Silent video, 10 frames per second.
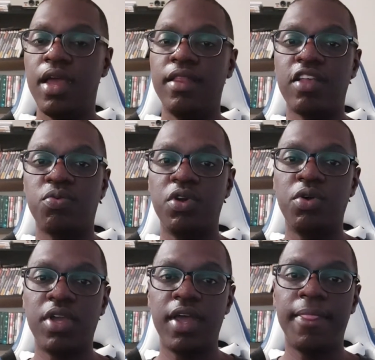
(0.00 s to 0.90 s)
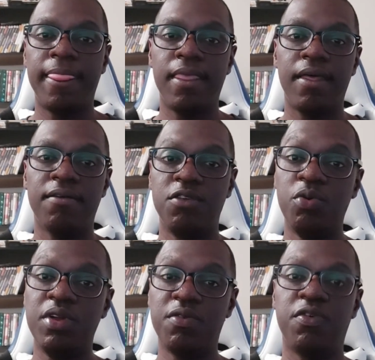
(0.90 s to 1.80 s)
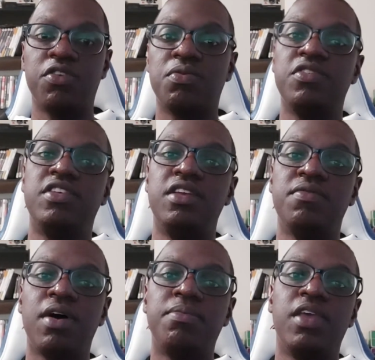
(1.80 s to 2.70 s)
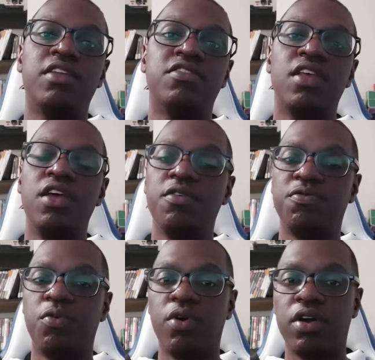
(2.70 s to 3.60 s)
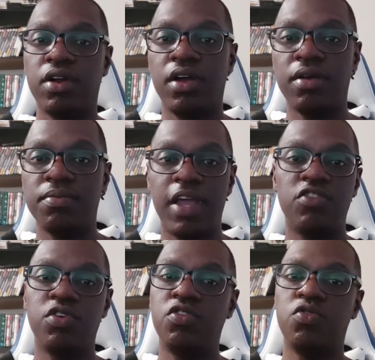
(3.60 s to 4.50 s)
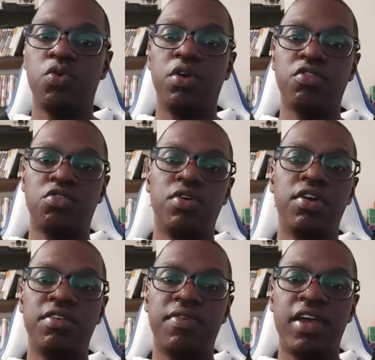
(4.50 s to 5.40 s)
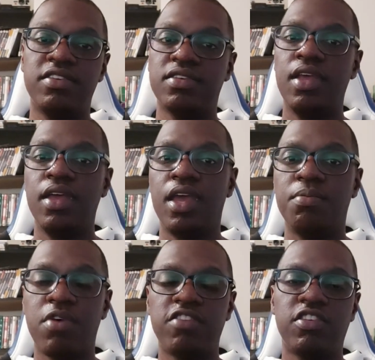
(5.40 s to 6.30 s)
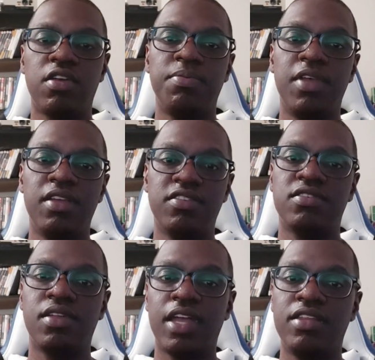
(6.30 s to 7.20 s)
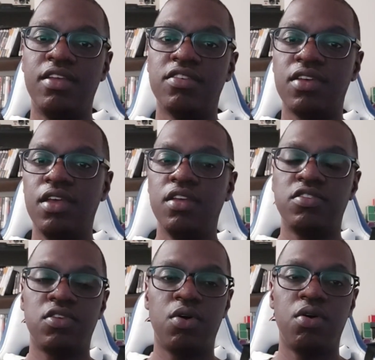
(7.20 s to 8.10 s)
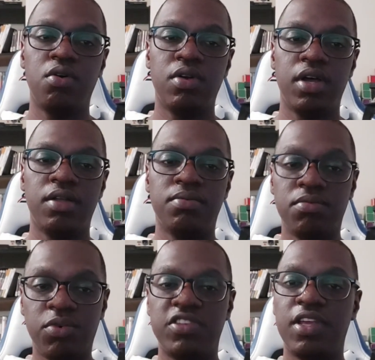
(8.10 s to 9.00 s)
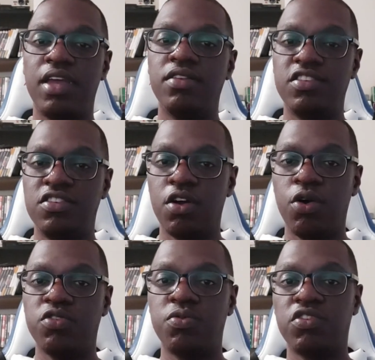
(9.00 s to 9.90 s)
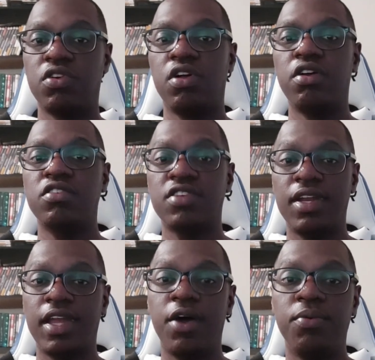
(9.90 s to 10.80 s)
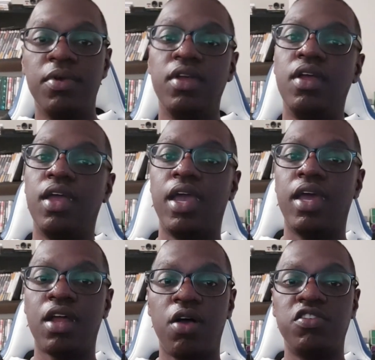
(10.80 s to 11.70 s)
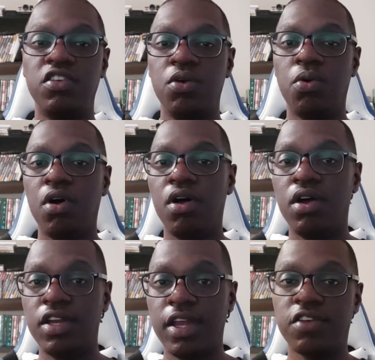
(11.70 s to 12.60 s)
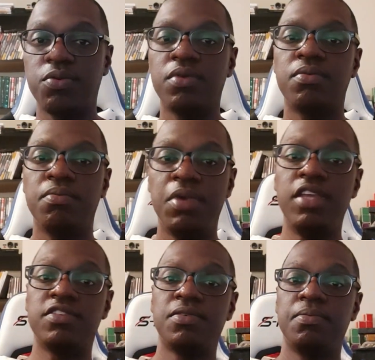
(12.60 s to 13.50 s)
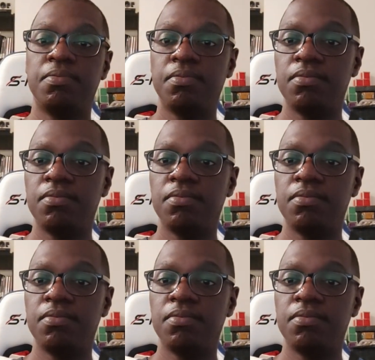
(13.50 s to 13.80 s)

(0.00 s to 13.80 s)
And that's where you'll be the first to receive updates for Android tutorials, career advice, and project updates like these. So once again, this is your host, Richard Clark, signing out. And I'll see you all on the next one. Peace.